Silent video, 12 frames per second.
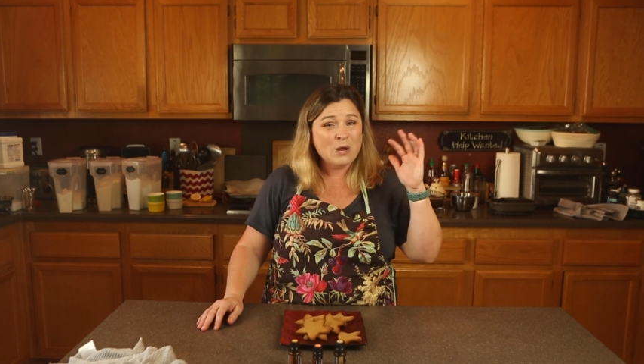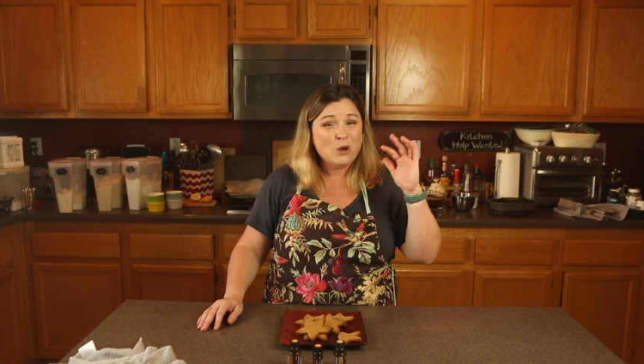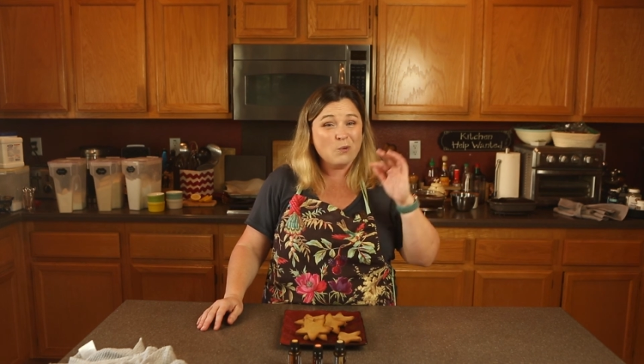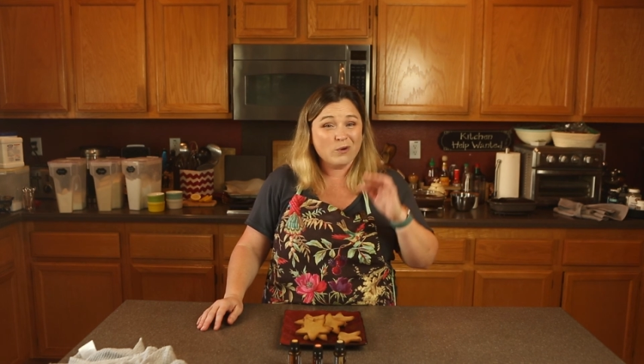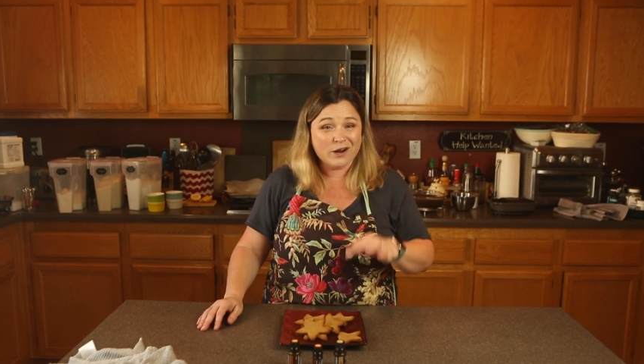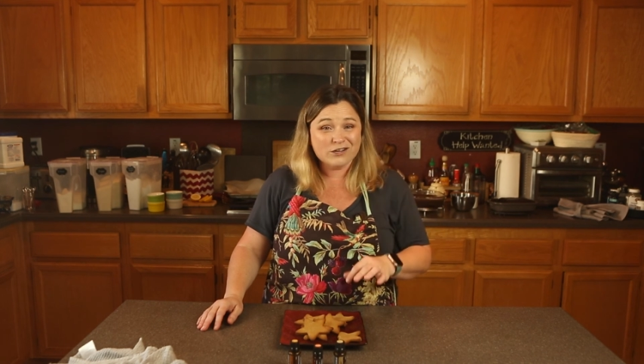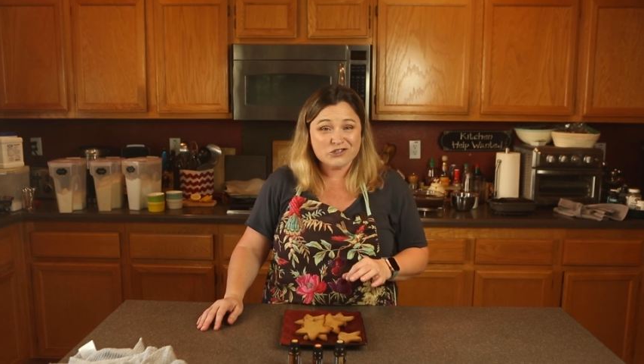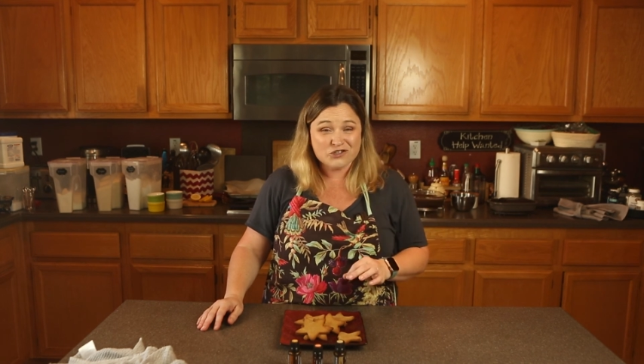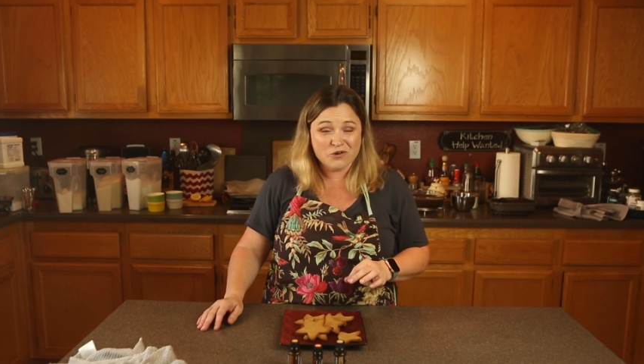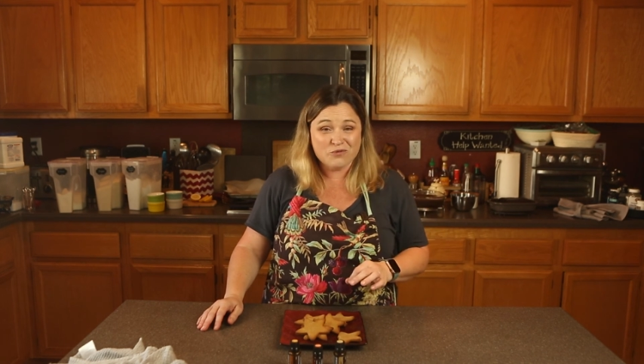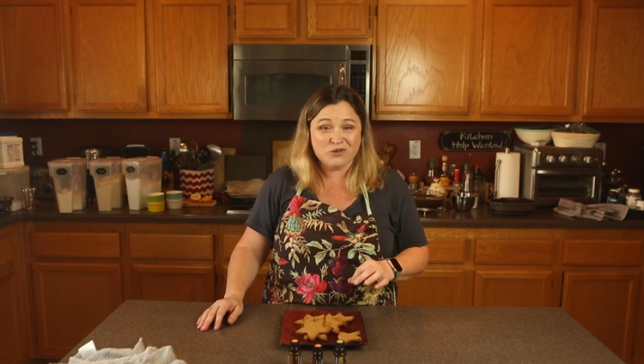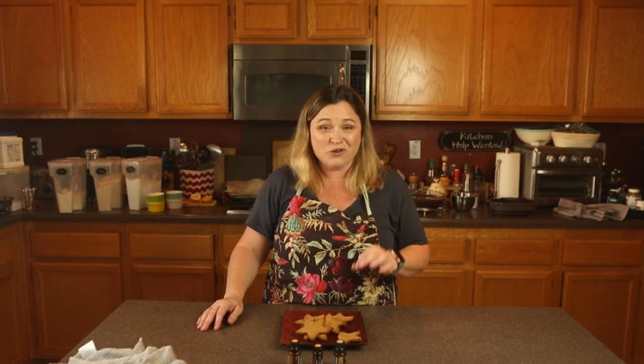where I
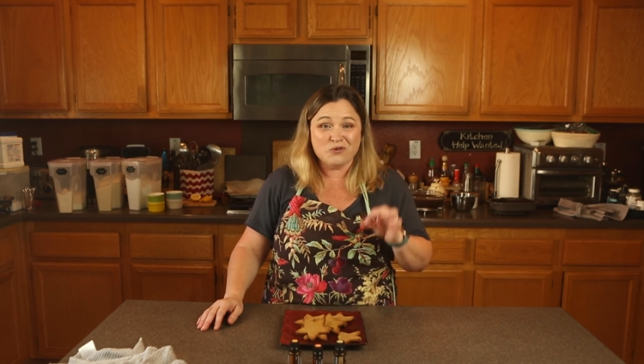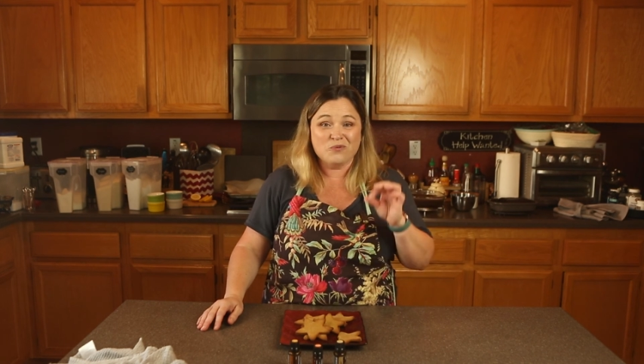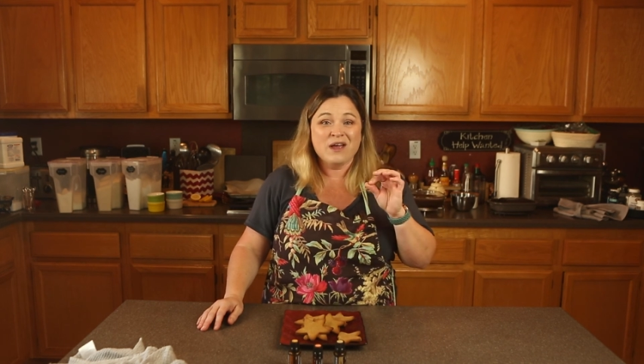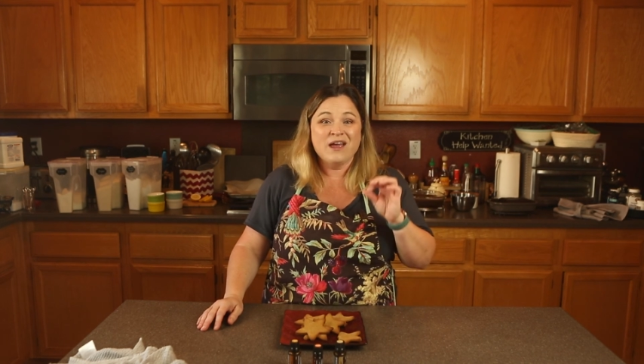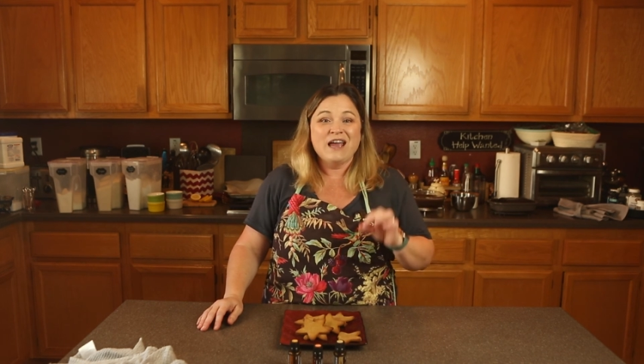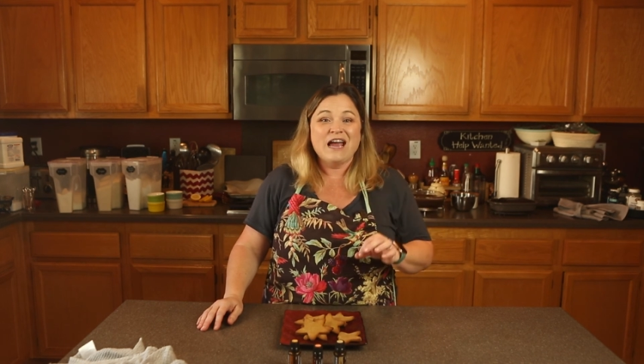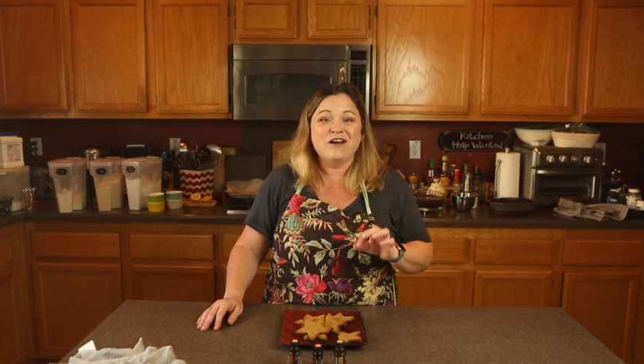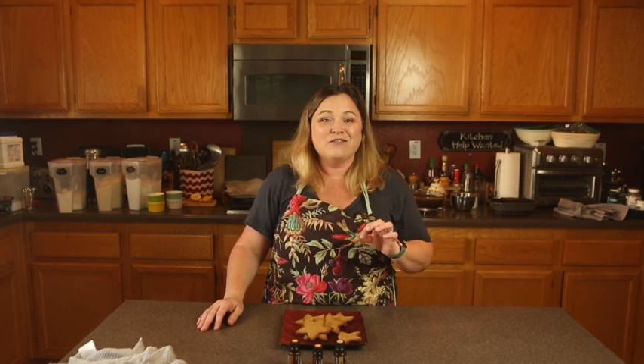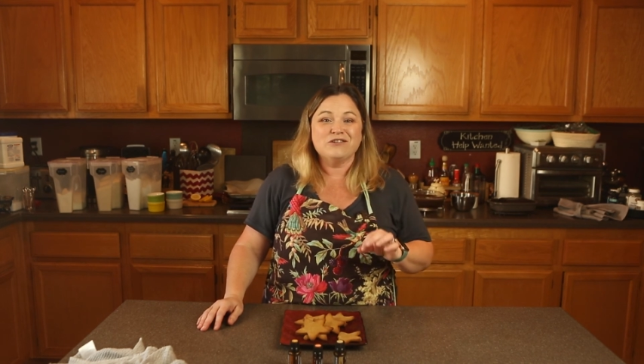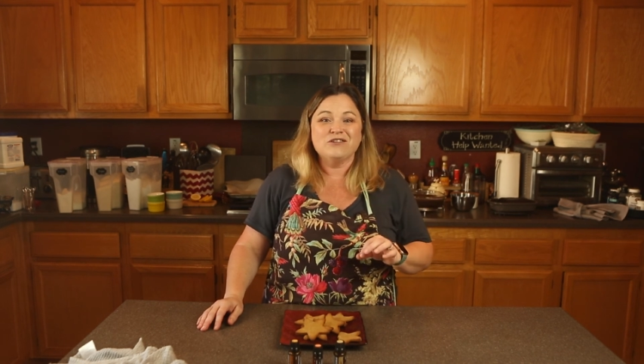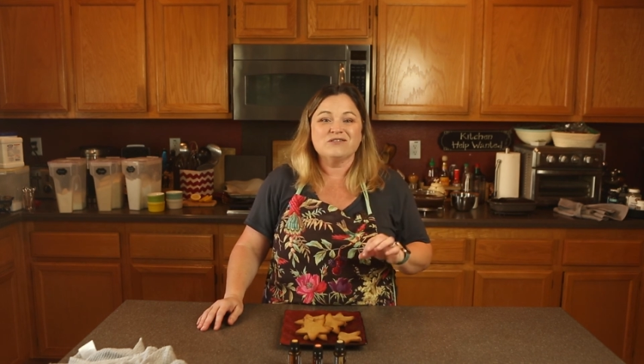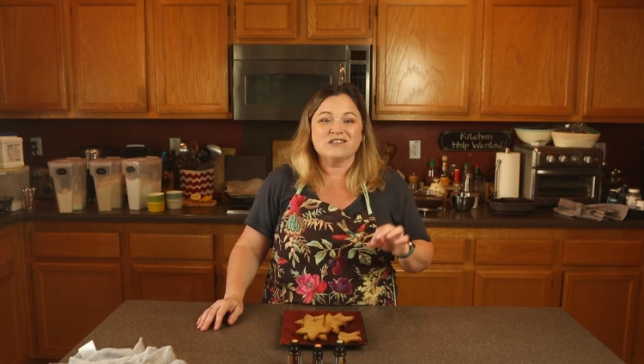show you how to
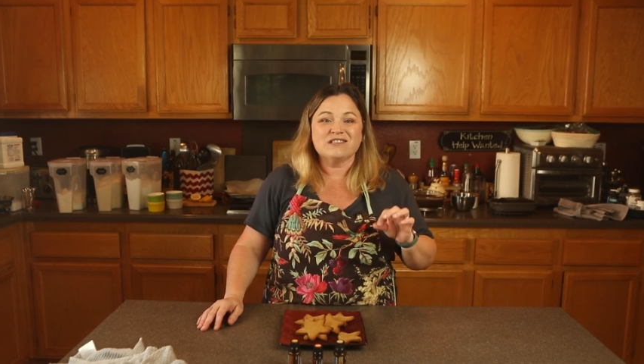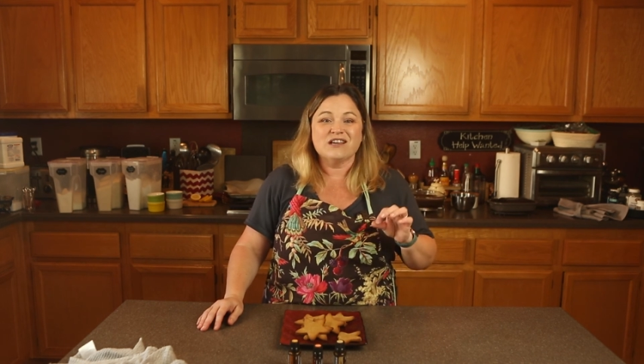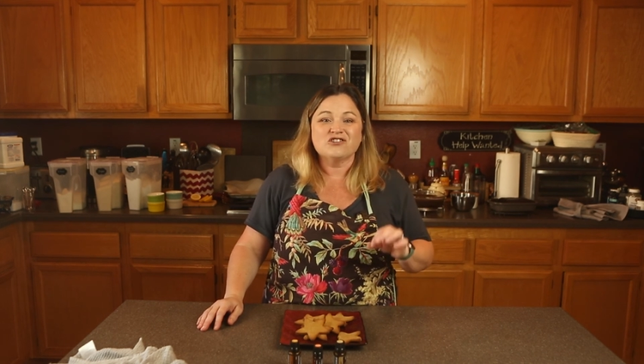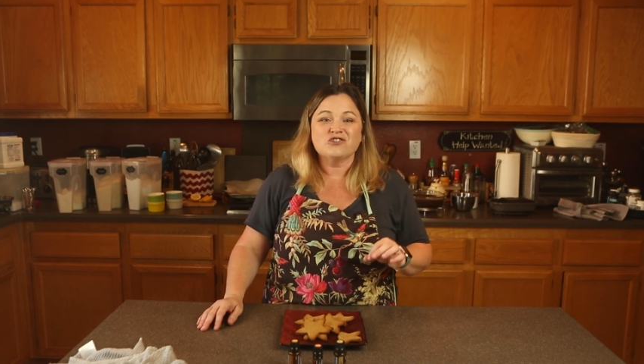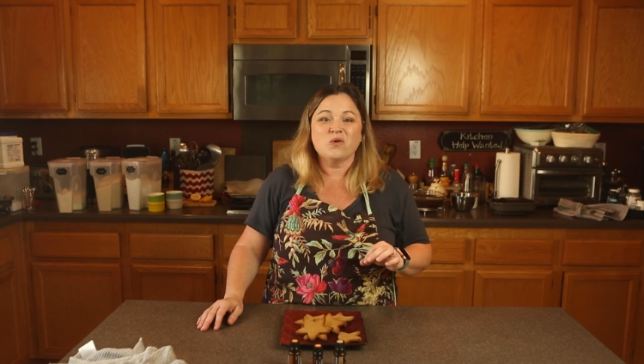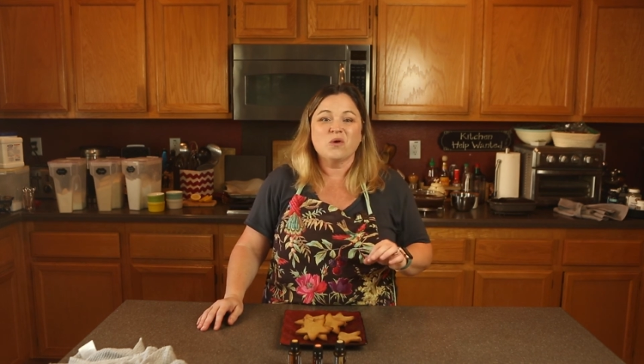use essential